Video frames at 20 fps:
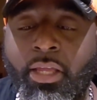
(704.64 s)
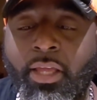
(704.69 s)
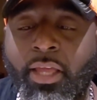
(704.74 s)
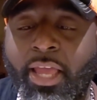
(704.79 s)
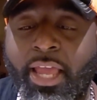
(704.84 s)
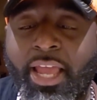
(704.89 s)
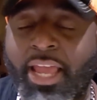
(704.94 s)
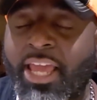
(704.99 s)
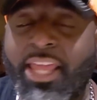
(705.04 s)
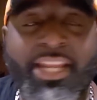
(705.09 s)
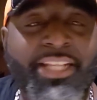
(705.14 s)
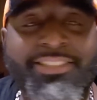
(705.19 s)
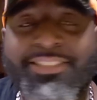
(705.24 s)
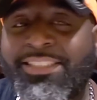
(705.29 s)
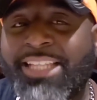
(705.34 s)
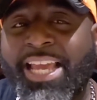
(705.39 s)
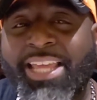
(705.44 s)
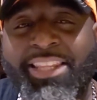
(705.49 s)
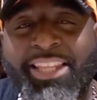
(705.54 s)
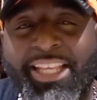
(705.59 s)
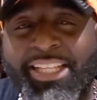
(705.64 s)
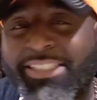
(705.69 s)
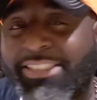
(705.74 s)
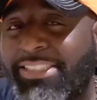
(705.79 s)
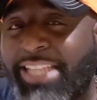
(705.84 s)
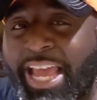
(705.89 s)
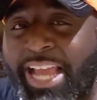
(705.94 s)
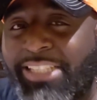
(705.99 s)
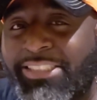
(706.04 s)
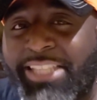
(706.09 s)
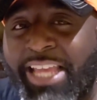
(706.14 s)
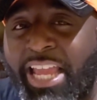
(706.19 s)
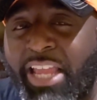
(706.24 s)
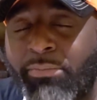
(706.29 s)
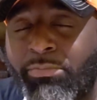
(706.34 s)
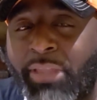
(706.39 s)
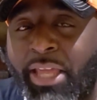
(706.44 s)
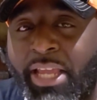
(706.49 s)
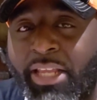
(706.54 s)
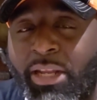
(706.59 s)
and it's saying the exact
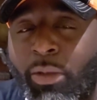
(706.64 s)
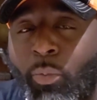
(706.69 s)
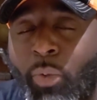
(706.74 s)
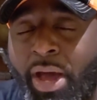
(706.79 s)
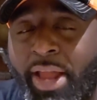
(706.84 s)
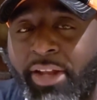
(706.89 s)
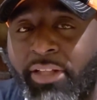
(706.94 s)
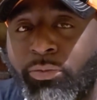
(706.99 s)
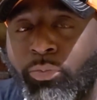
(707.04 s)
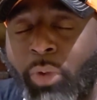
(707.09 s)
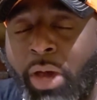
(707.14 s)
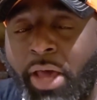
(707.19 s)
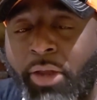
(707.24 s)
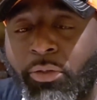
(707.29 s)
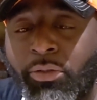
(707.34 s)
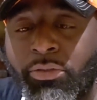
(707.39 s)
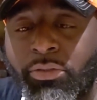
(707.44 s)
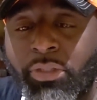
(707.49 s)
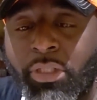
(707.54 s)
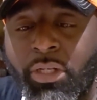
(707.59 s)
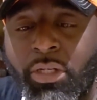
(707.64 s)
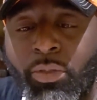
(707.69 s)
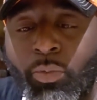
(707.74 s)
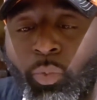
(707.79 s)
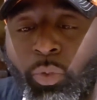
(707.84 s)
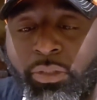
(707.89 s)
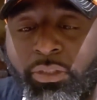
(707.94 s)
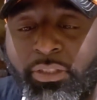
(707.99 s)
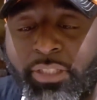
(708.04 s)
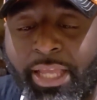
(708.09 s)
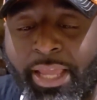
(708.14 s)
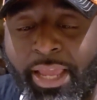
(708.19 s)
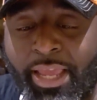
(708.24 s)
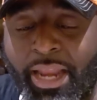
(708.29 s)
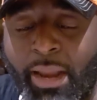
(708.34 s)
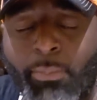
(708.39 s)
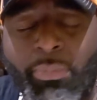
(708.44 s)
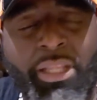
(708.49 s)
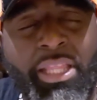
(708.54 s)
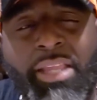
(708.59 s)
same thing that Wallace Wattles was
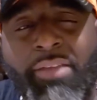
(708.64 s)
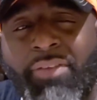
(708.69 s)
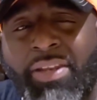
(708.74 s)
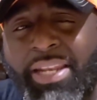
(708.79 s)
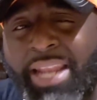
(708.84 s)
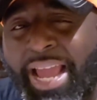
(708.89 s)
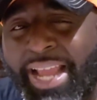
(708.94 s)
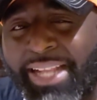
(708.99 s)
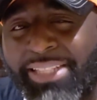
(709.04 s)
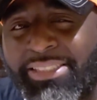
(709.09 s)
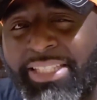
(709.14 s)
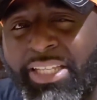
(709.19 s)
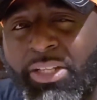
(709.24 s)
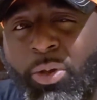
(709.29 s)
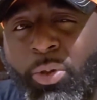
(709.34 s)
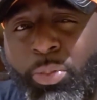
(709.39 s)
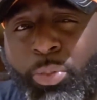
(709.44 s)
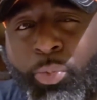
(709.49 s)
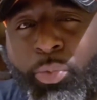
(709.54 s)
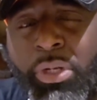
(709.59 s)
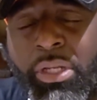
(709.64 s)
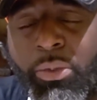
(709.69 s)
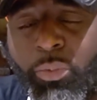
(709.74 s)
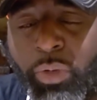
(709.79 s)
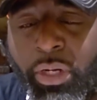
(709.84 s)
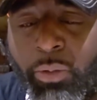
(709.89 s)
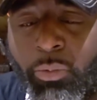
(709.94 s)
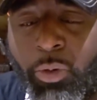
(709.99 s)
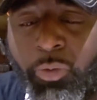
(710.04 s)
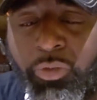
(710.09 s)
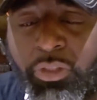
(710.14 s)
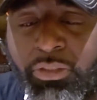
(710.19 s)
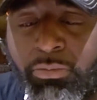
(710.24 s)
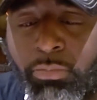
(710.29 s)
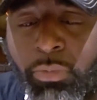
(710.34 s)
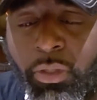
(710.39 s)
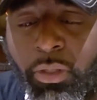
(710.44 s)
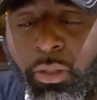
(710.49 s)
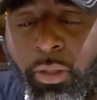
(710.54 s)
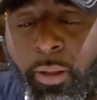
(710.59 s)
saying, I believe, in 1903 when he wrote this
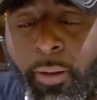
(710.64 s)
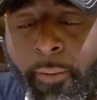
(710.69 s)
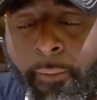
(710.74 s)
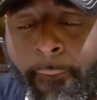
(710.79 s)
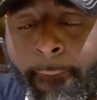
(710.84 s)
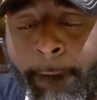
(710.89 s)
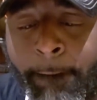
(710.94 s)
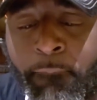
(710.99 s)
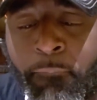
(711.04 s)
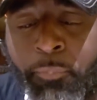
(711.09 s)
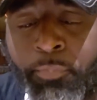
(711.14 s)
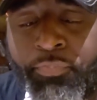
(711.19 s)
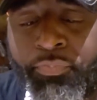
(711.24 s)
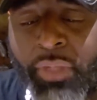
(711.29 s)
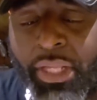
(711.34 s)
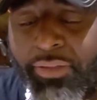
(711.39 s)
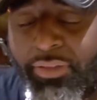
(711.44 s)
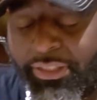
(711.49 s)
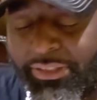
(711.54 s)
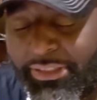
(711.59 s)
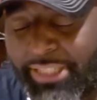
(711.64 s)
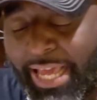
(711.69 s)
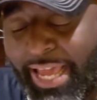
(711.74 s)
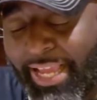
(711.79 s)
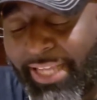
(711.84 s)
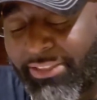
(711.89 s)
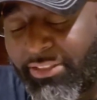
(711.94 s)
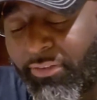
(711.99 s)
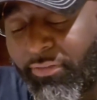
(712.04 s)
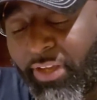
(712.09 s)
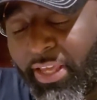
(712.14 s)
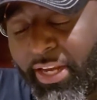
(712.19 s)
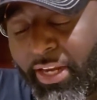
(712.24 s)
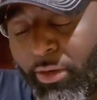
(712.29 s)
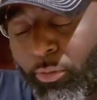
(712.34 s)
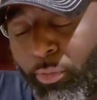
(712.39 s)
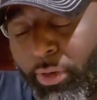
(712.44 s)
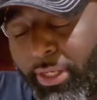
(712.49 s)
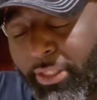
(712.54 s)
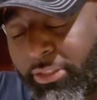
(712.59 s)
book, The Science of
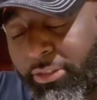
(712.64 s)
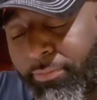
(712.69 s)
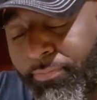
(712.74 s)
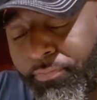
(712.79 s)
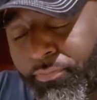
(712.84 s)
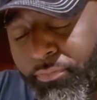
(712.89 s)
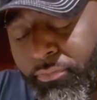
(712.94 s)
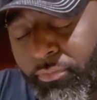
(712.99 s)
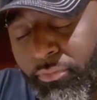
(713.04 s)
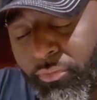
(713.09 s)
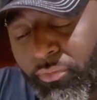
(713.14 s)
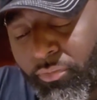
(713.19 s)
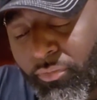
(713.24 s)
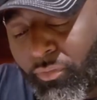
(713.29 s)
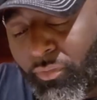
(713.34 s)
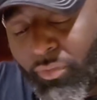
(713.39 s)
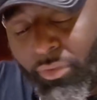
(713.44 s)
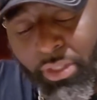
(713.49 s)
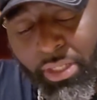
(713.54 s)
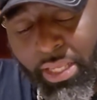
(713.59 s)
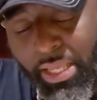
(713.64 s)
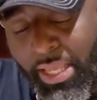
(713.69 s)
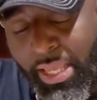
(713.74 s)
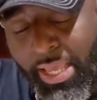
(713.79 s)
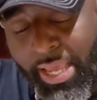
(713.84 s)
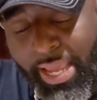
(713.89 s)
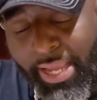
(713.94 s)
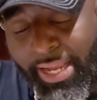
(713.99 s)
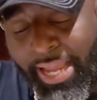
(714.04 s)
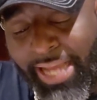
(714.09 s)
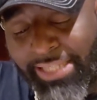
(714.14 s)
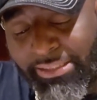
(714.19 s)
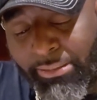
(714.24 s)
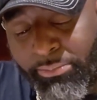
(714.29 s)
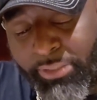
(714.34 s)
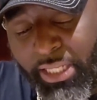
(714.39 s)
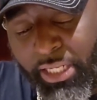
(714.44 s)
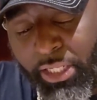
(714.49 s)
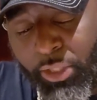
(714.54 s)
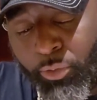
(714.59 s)
Getting Rich. And guys, I'm
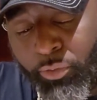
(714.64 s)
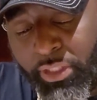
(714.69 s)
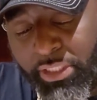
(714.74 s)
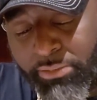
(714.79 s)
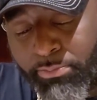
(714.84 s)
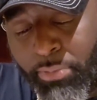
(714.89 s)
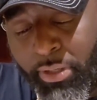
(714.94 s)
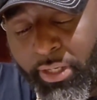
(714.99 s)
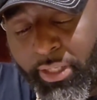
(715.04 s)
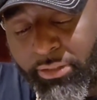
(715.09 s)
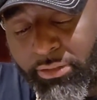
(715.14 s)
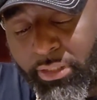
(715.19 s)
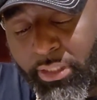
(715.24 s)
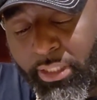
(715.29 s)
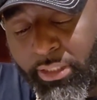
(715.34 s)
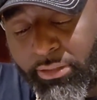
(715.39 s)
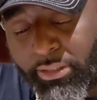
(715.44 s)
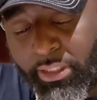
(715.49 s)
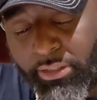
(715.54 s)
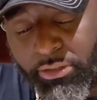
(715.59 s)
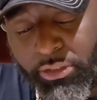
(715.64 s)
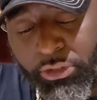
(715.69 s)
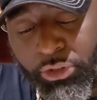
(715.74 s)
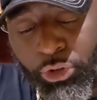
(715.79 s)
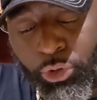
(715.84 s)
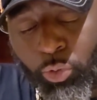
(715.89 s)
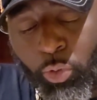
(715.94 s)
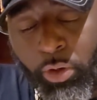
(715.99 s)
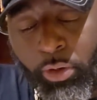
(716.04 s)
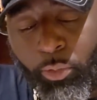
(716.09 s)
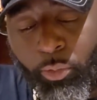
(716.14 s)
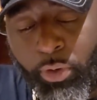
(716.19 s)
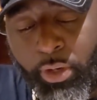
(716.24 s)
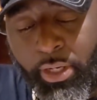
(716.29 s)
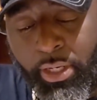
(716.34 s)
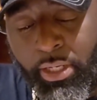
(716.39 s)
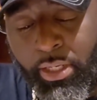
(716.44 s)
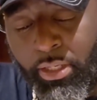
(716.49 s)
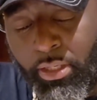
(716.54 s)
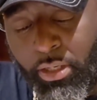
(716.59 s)
telling you, this book is a short
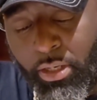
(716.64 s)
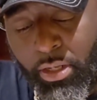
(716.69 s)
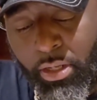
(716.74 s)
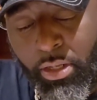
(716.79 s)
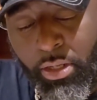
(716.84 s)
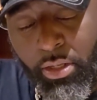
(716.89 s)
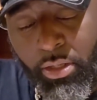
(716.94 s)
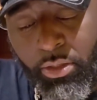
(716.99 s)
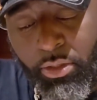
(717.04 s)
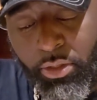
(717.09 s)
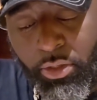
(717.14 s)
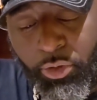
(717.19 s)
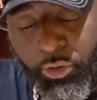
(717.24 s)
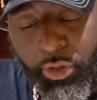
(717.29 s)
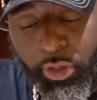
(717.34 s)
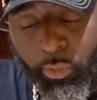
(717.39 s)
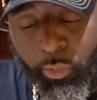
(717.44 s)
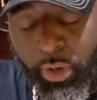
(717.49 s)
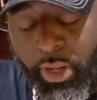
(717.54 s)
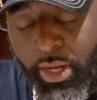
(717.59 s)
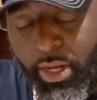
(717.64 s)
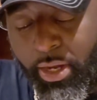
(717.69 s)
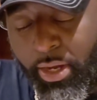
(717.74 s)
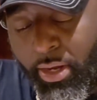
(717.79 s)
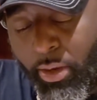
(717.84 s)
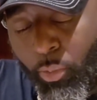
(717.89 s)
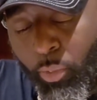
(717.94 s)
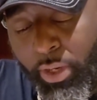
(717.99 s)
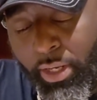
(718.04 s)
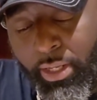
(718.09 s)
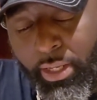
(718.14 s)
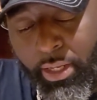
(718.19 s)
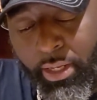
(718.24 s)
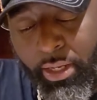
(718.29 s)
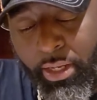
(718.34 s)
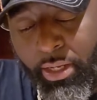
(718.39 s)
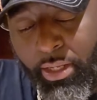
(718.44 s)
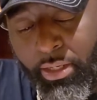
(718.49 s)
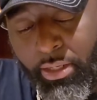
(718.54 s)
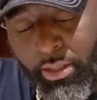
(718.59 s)
read. You can read it in a
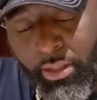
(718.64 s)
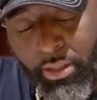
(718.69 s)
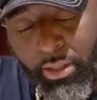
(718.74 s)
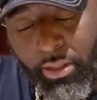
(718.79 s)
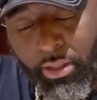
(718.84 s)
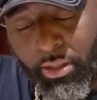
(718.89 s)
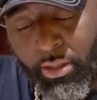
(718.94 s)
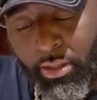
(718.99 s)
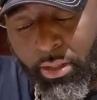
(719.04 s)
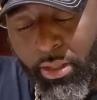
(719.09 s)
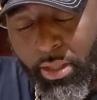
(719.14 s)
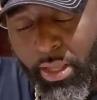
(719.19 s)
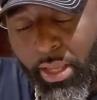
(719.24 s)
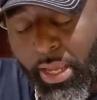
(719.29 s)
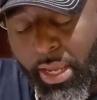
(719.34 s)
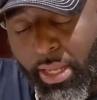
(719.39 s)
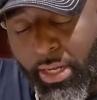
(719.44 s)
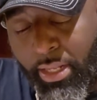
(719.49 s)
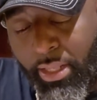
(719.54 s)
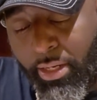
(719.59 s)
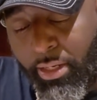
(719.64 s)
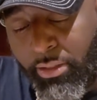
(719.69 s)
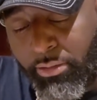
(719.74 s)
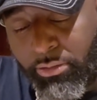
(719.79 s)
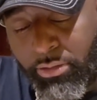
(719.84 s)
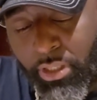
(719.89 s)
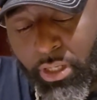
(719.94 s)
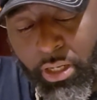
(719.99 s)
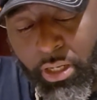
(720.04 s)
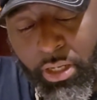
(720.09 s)
weekend, and it is